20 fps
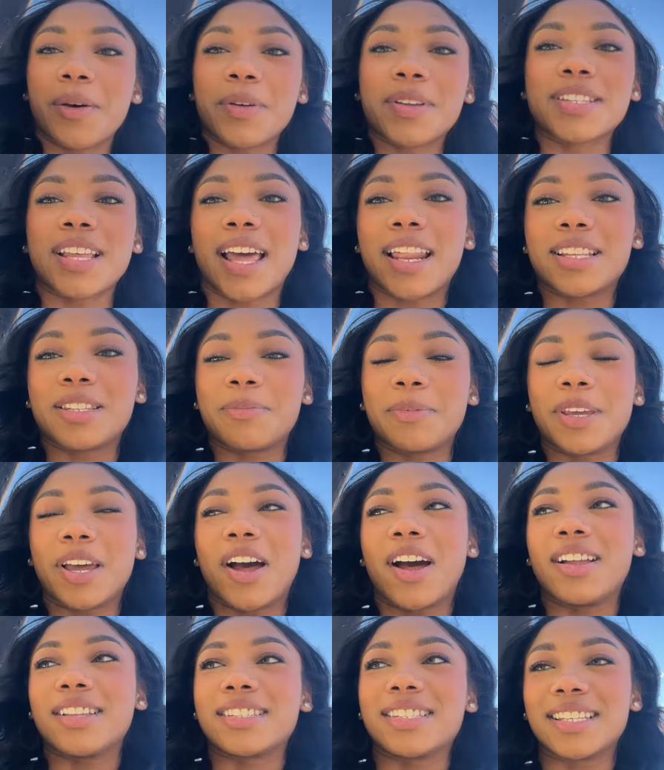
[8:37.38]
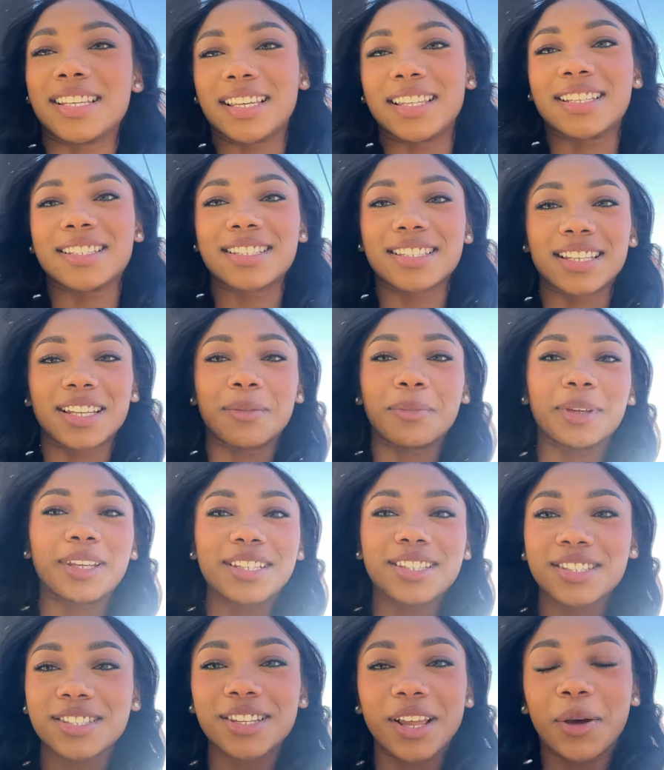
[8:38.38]
excited to be auntie. This is going to be
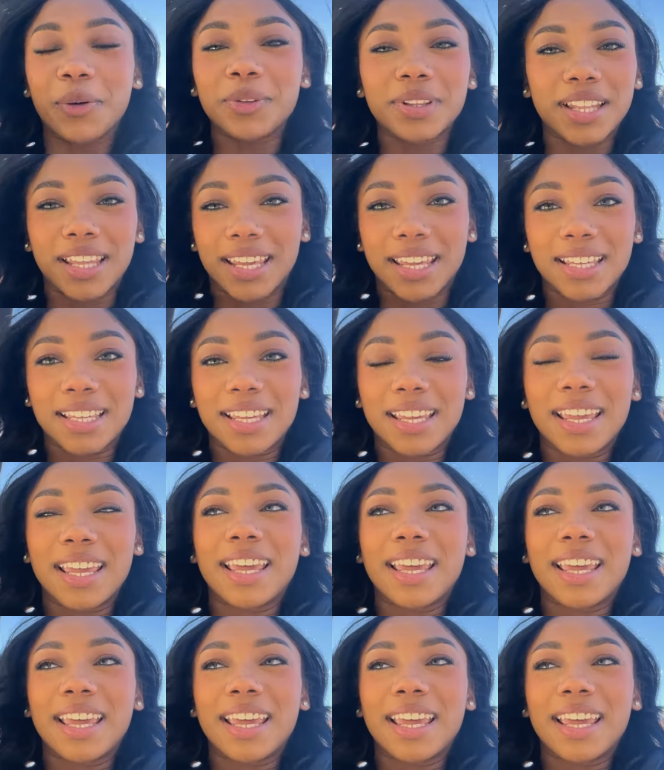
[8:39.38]
so lit.